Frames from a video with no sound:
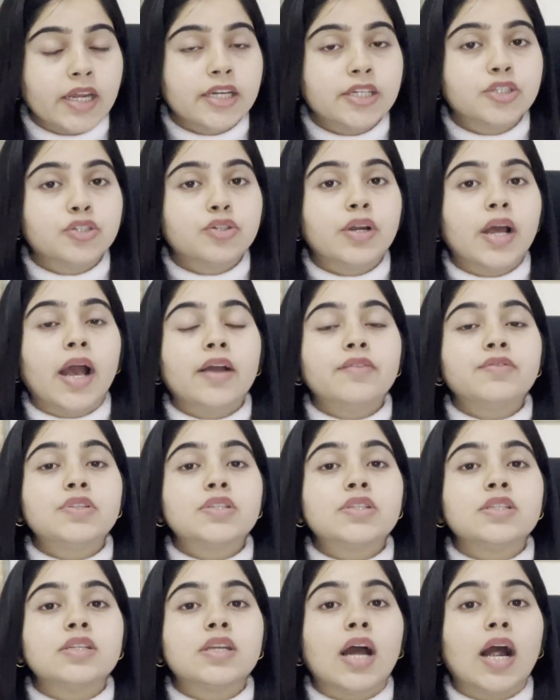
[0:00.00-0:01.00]
it should have
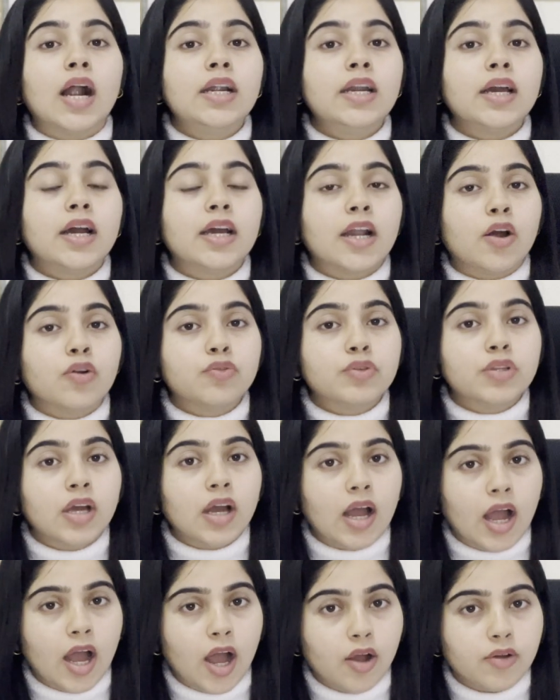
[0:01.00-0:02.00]
snarled around the
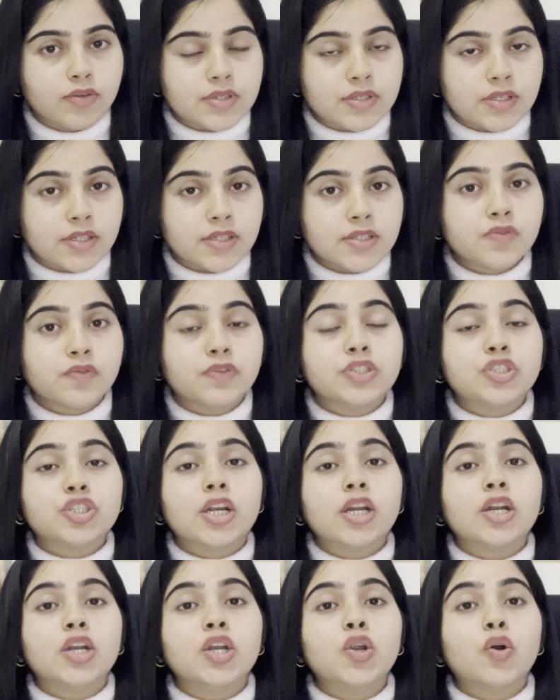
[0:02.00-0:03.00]
houses which
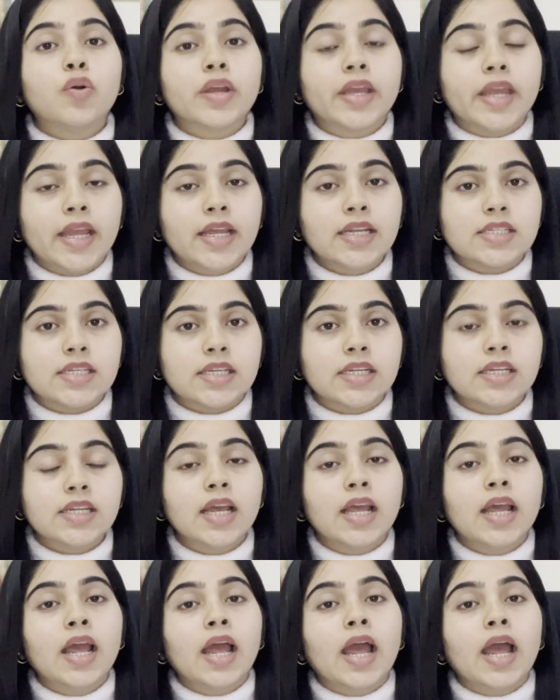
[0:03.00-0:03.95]
are located